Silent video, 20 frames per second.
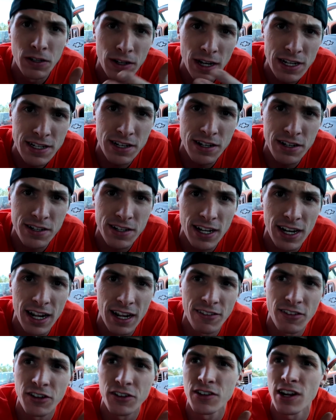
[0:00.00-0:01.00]
You guys understand, I
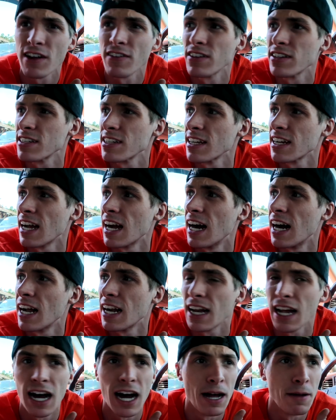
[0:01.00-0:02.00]
have to drive this thing
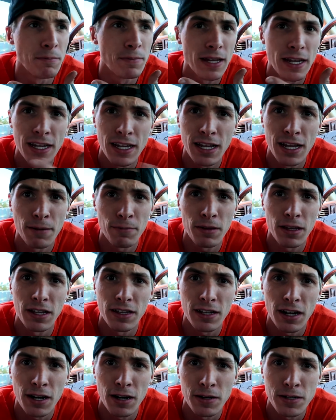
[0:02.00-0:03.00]
on. I'm taking up the
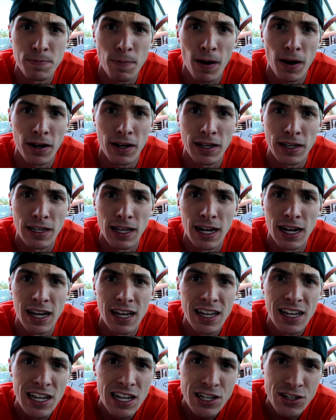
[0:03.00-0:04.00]
entire parking lot,
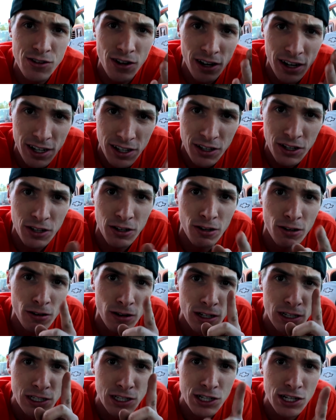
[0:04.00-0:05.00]
so I'll get to you
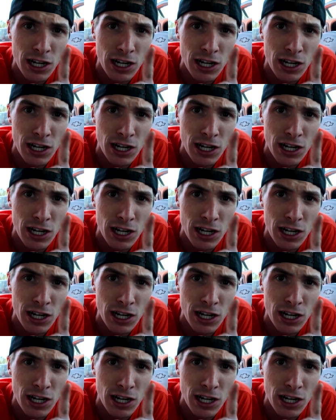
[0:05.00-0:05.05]
in